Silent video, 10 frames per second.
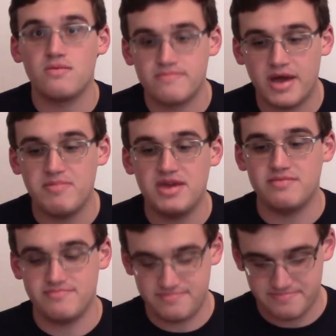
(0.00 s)
I
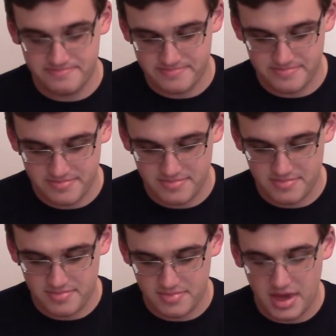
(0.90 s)
mean,
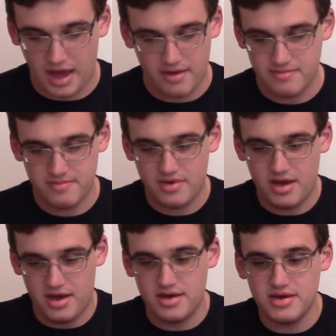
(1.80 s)
yeah,
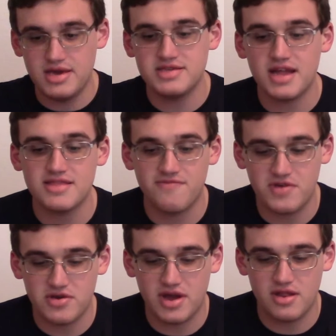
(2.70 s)
he's not the
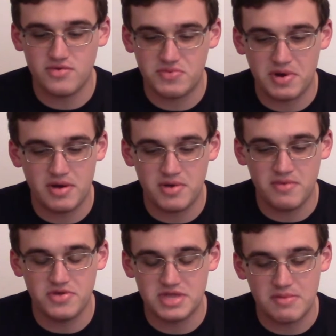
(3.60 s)
figurehead
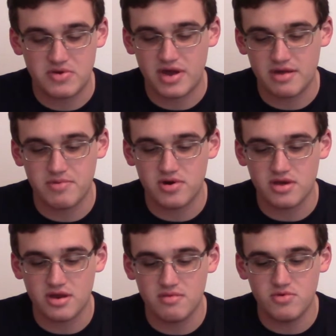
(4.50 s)
of the Democratic
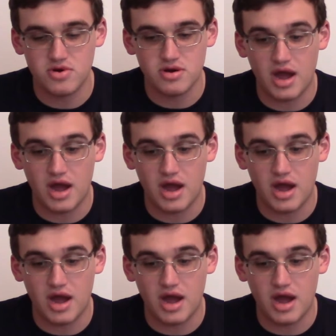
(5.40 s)
Party anymore.